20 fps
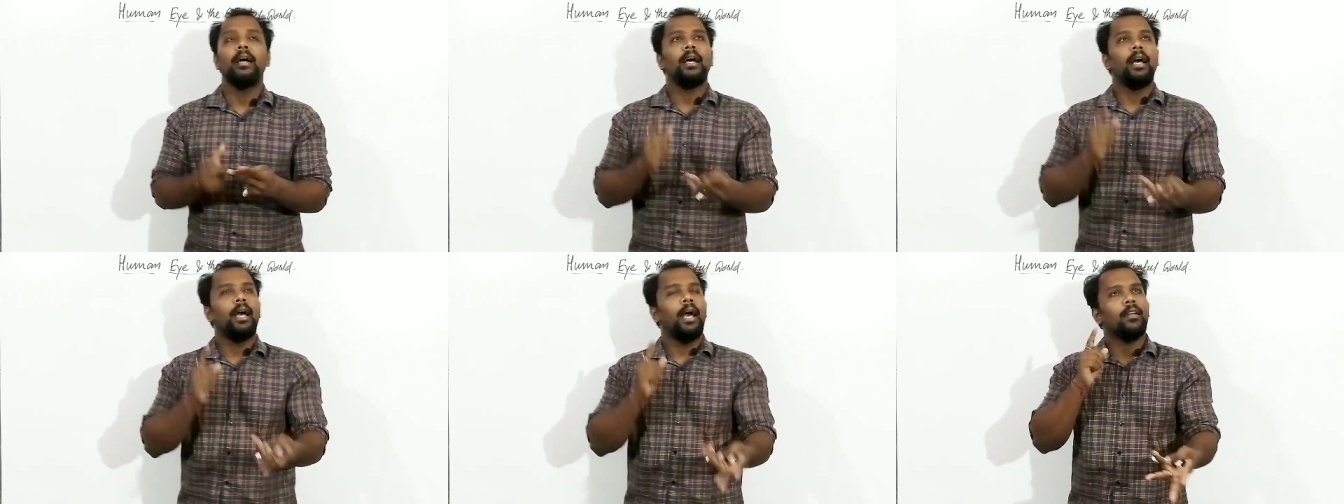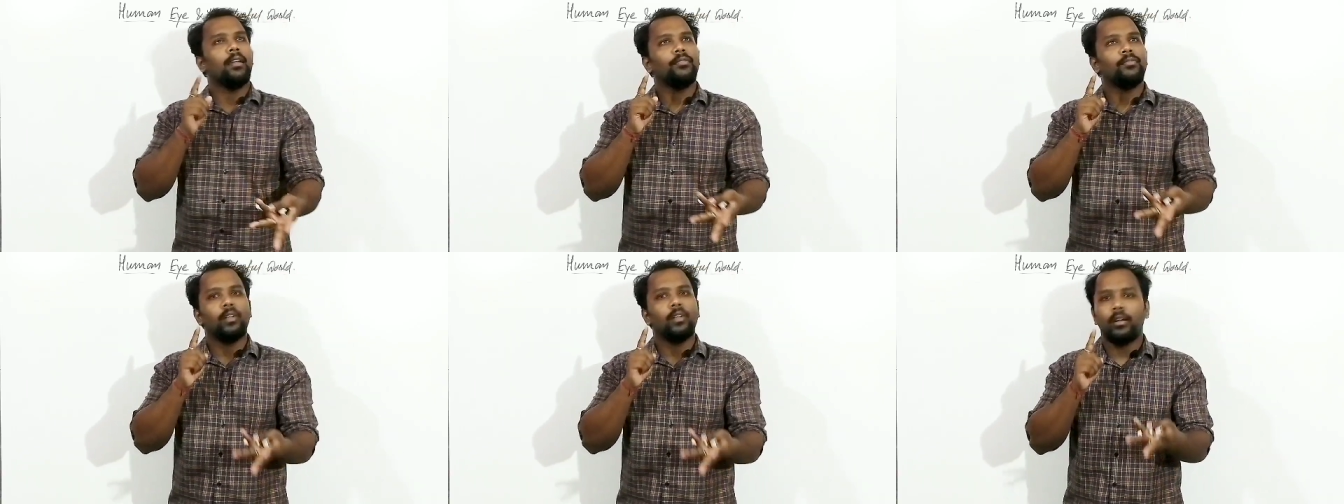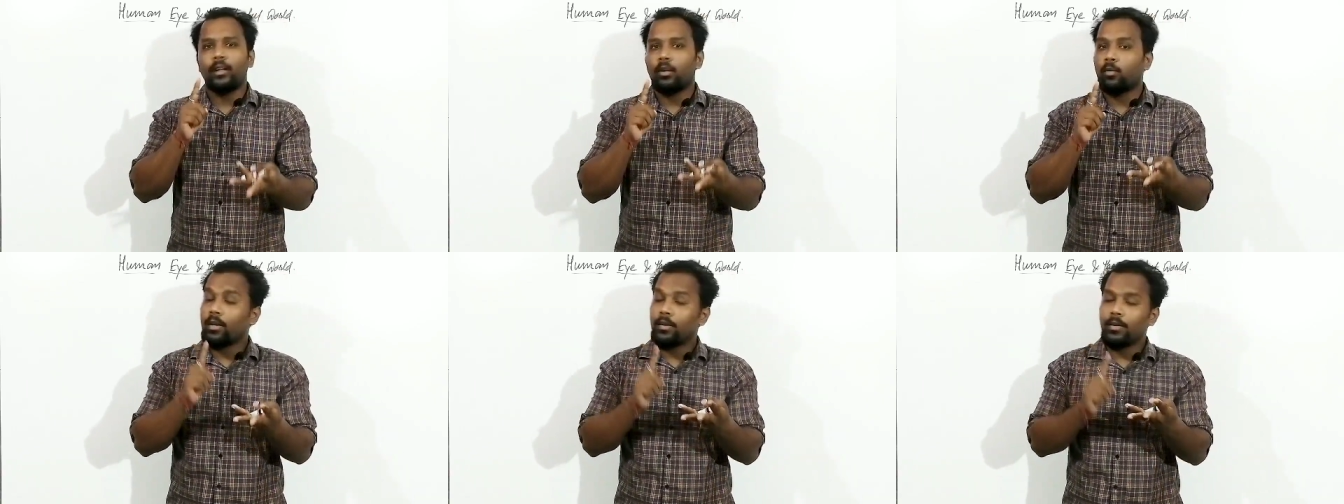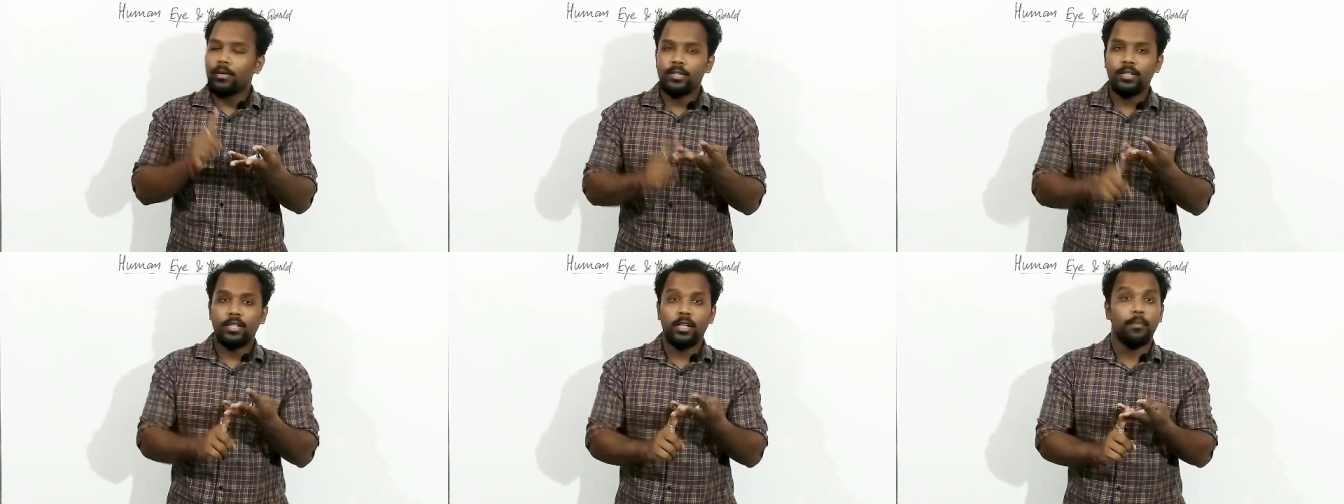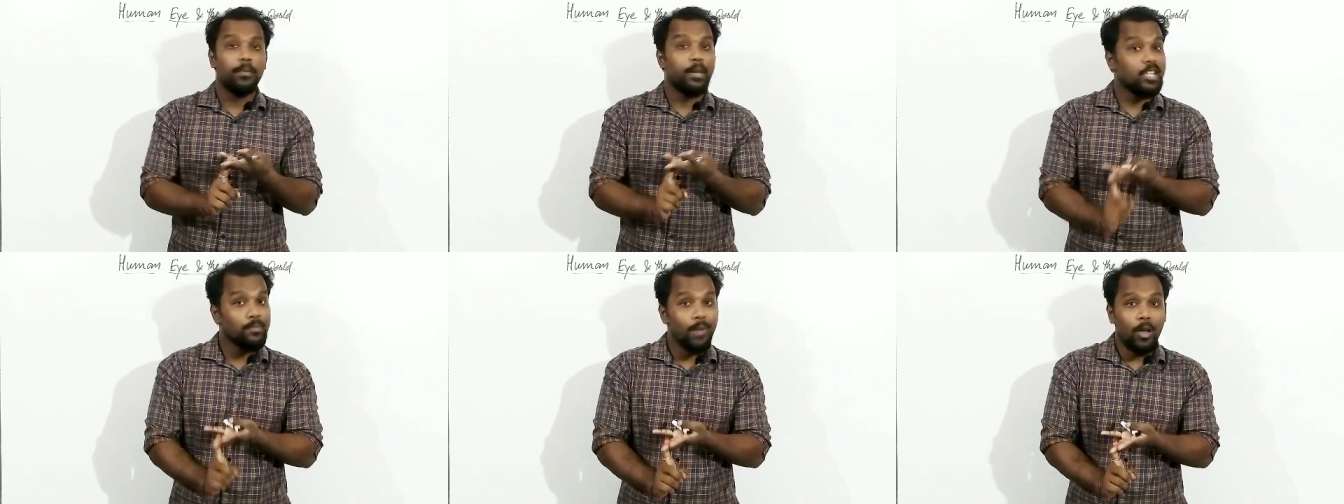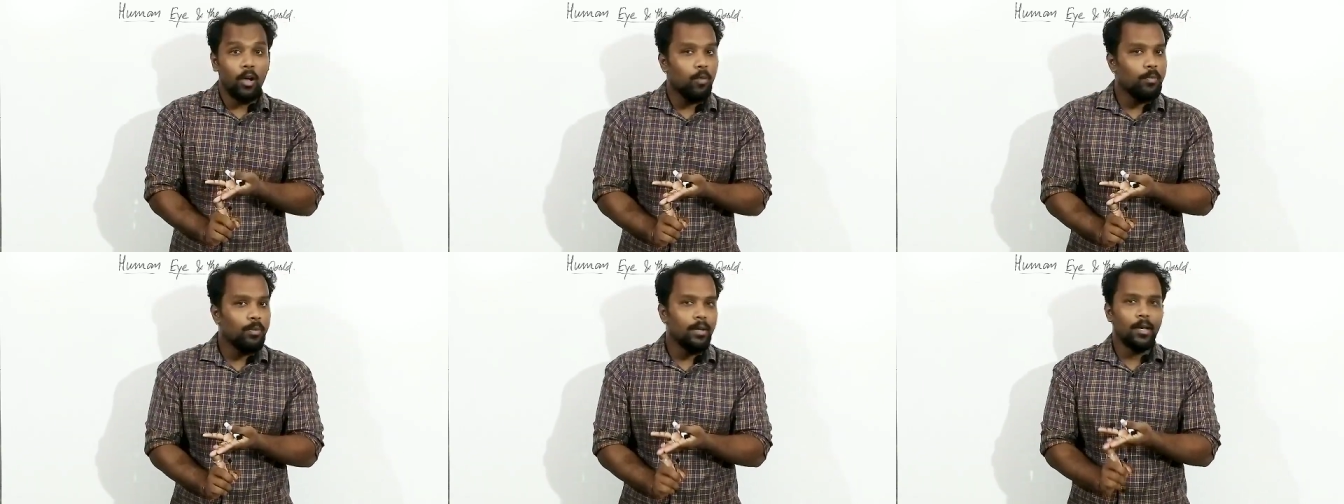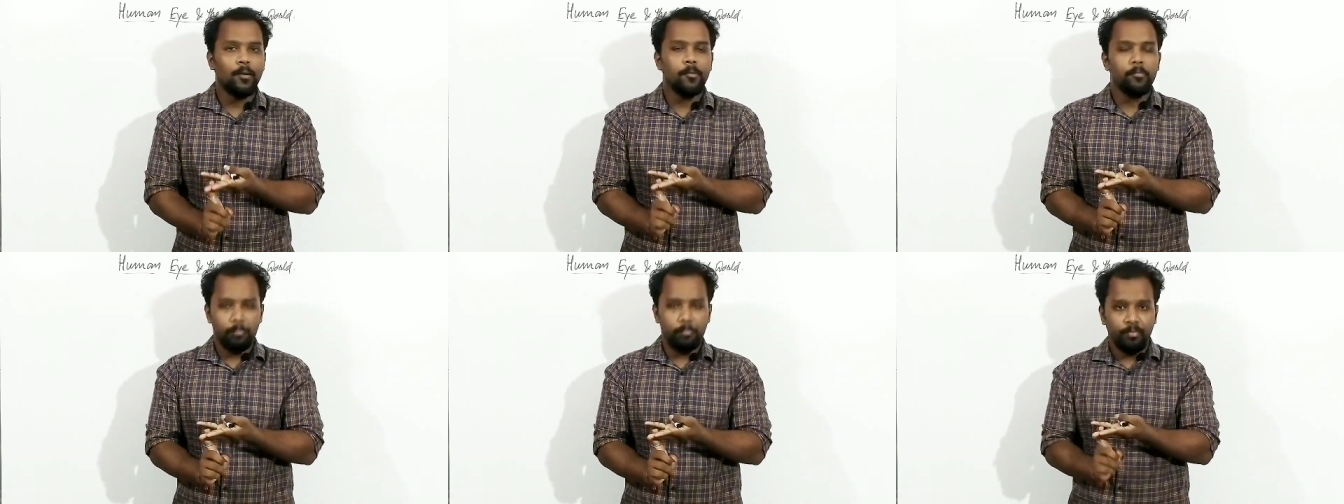and after that, what is this
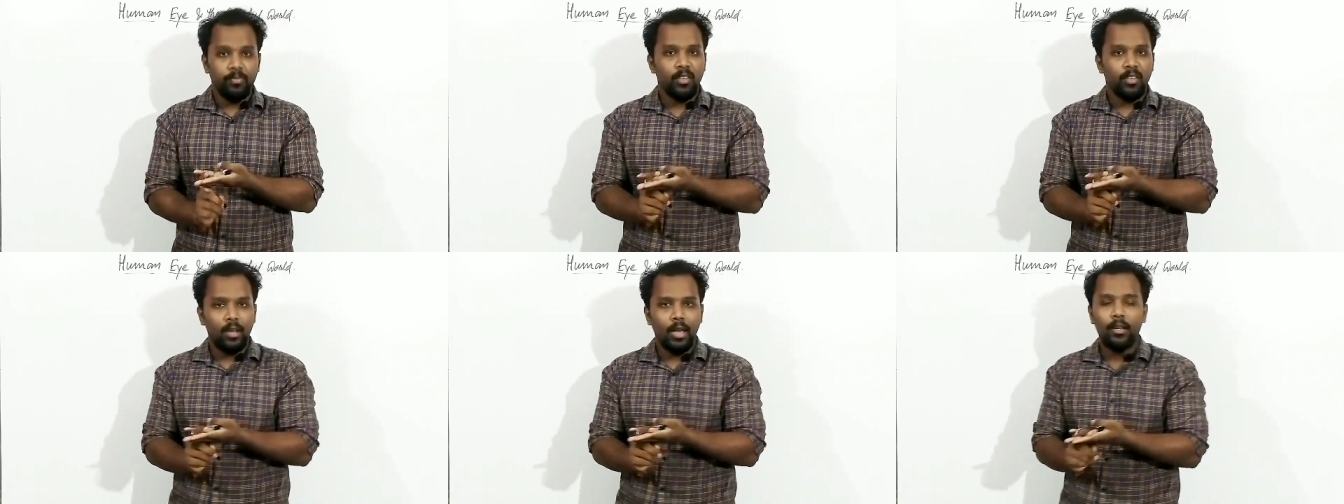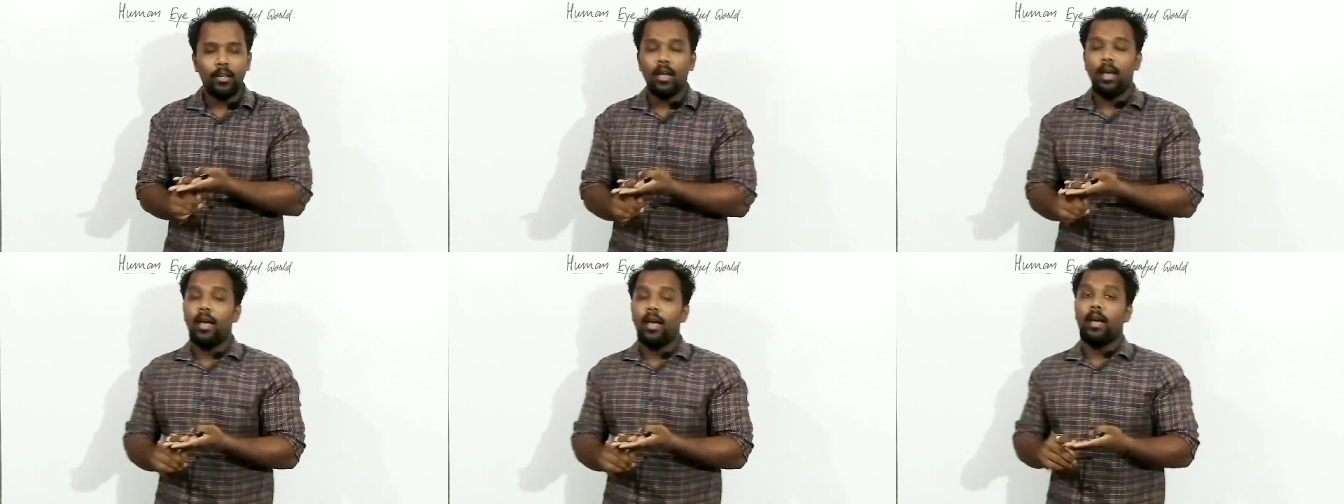presbyopia, right?